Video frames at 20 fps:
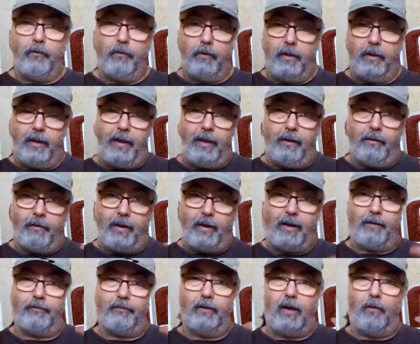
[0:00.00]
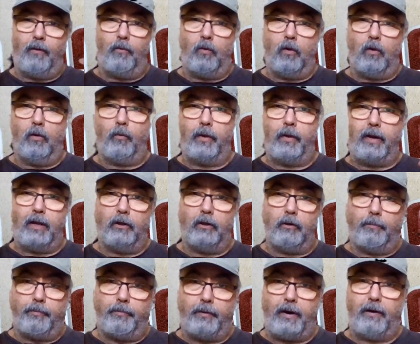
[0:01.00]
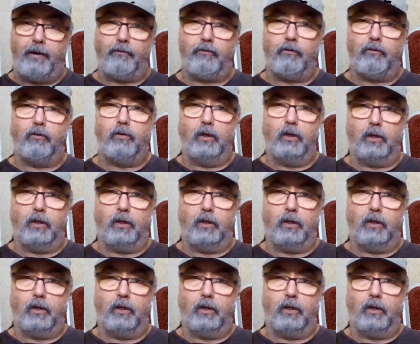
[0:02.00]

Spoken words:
right after that wall, when I depress the trigger,